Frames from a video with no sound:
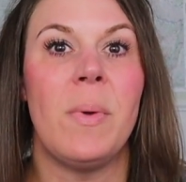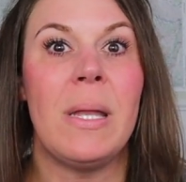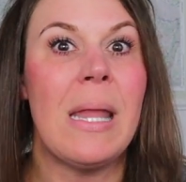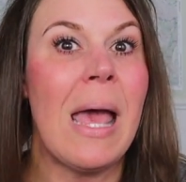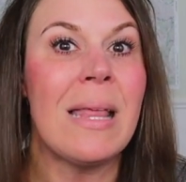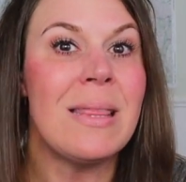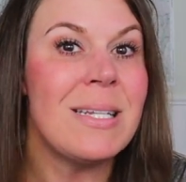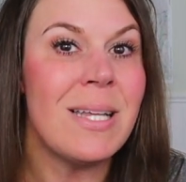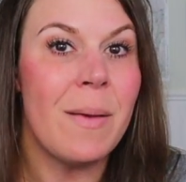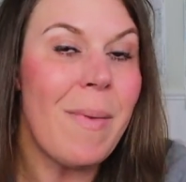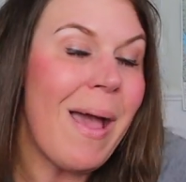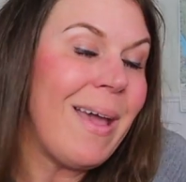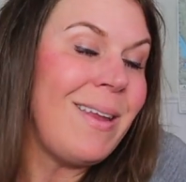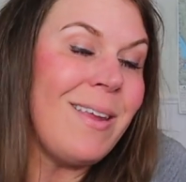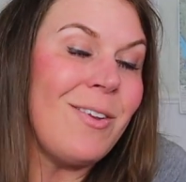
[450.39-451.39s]
And at the time,
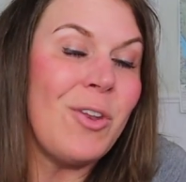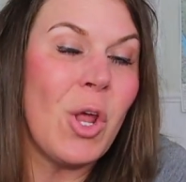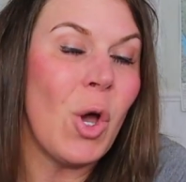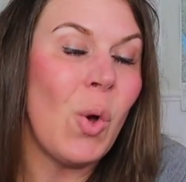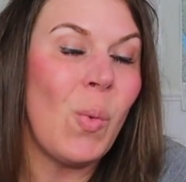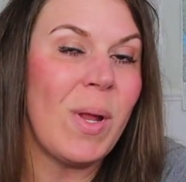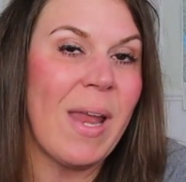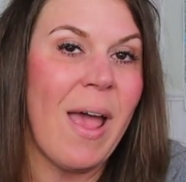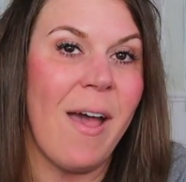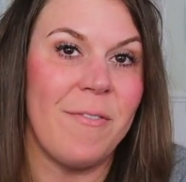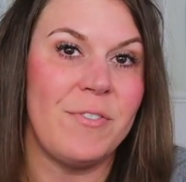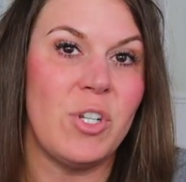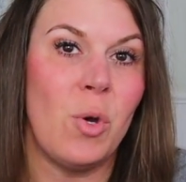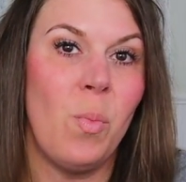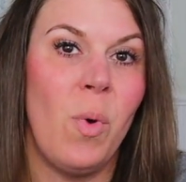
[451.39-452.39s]
I didn't know what
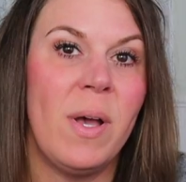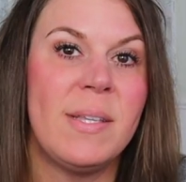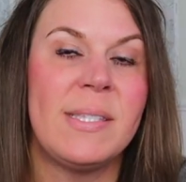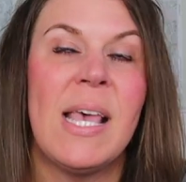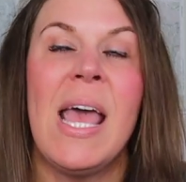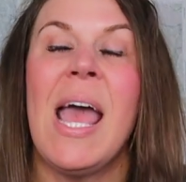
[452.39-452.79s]
Half Dome was.